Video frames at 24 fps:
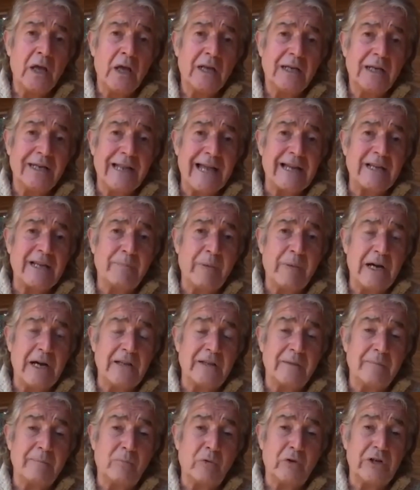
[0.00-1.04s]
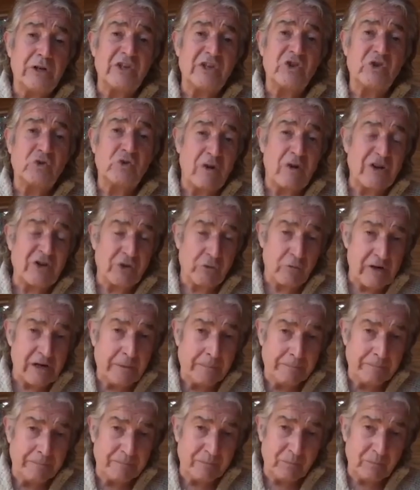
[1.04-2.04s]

led by the British Treasury,